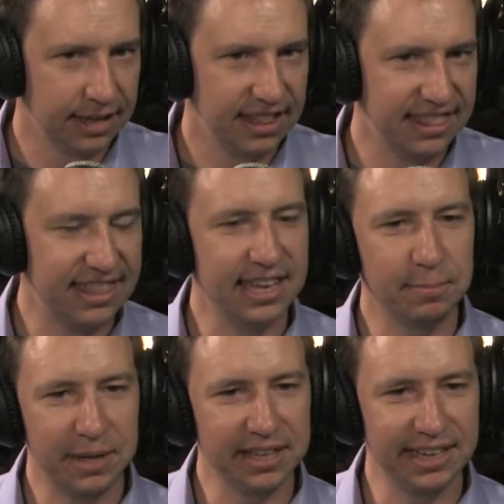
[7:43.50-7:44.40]
the
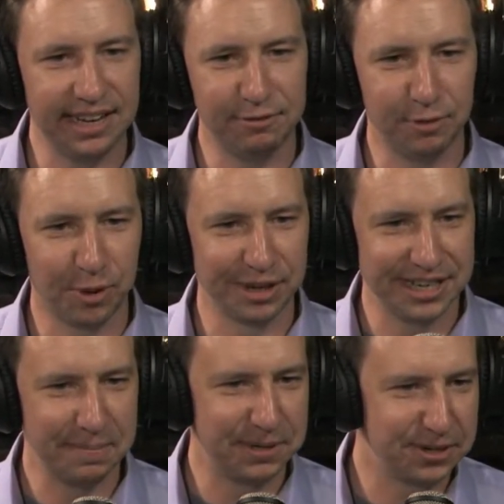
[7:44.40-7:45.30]
ability for
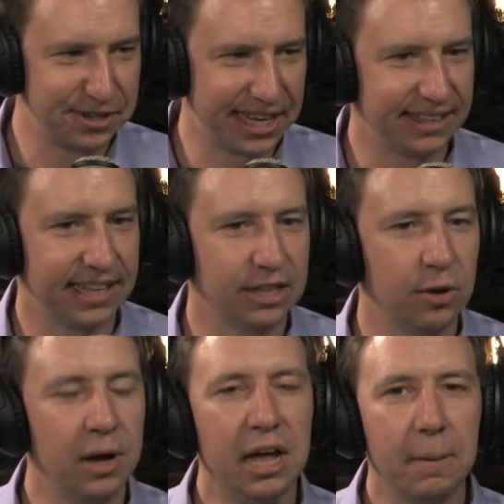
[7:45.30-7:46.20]
temperatures to get that
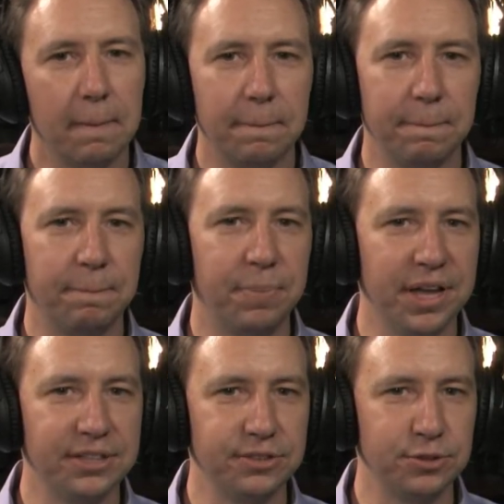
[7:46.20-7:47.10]
low,
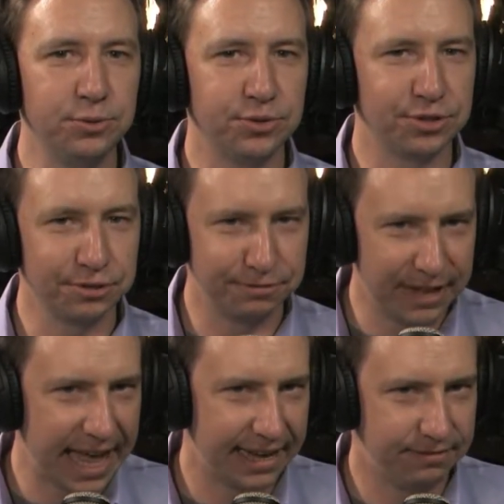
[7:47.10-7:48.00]
but to
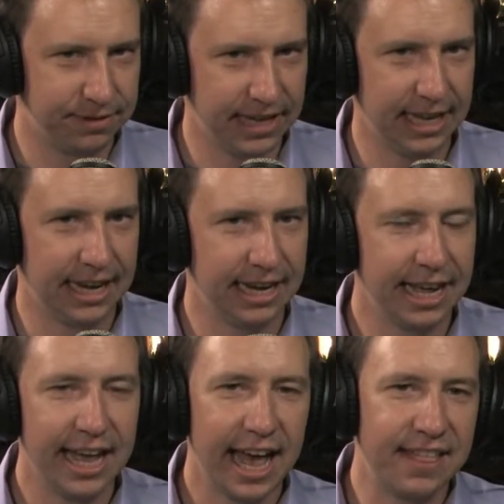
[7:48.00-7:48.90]
survive in it.
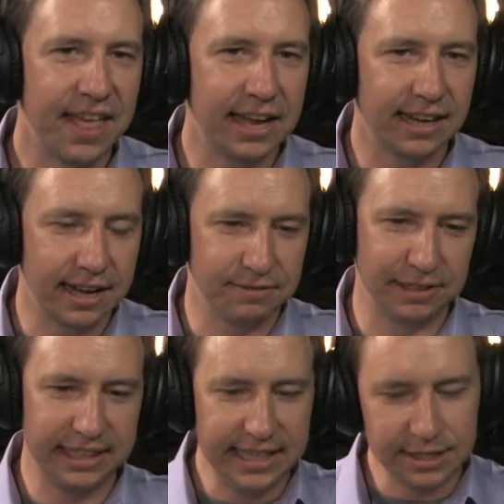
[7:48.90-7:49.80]
And that kind of
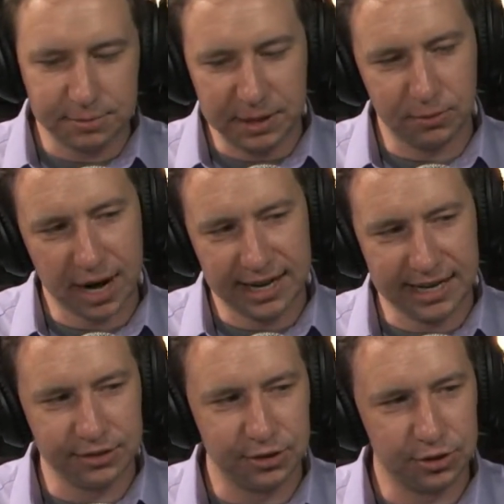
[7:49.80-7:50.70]
leads me right
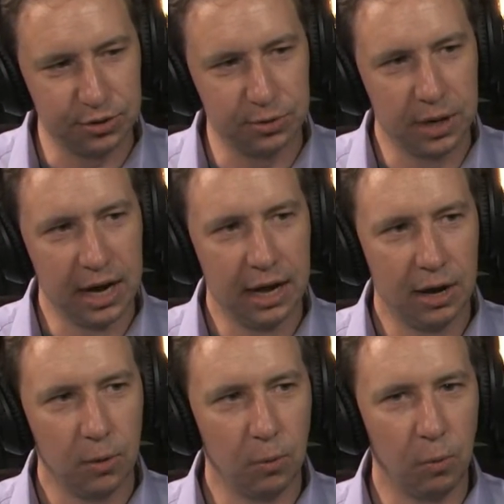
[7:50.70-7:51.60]
into
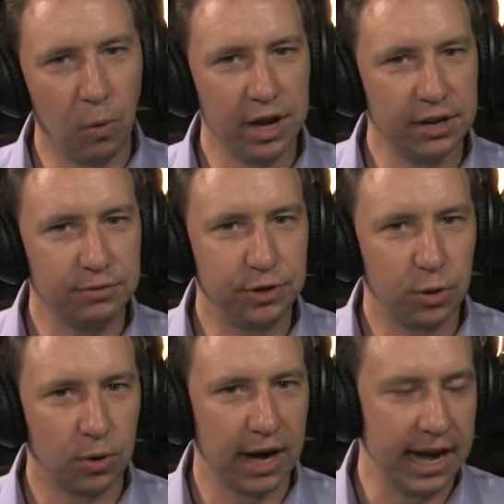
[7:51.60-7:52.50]
one of
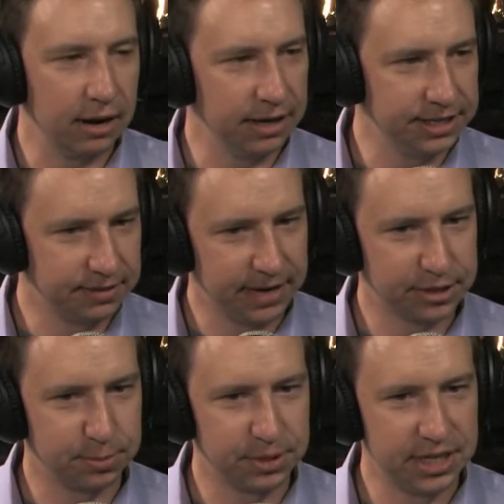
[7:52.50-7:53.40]
your areas of
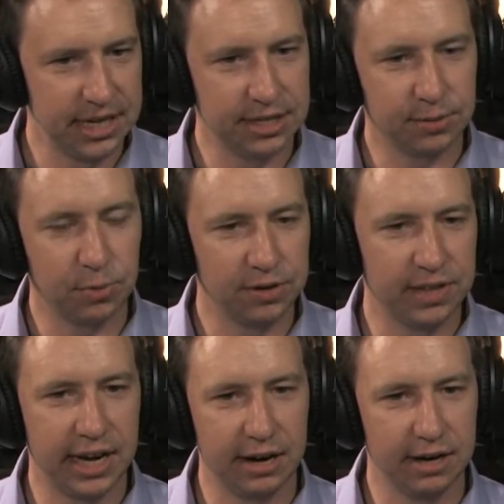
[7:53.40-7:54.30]
expertise, and one of
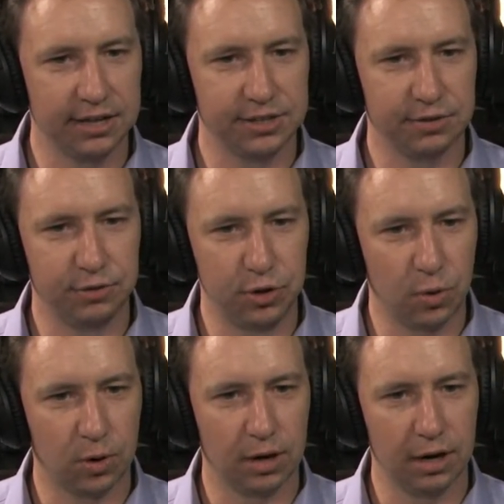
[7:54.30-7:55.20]
the areas of
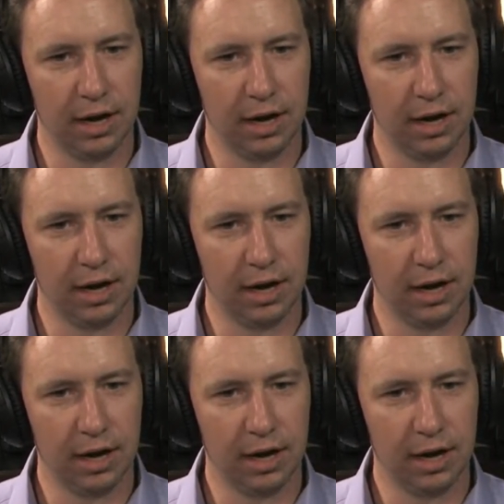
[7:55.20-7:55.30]
your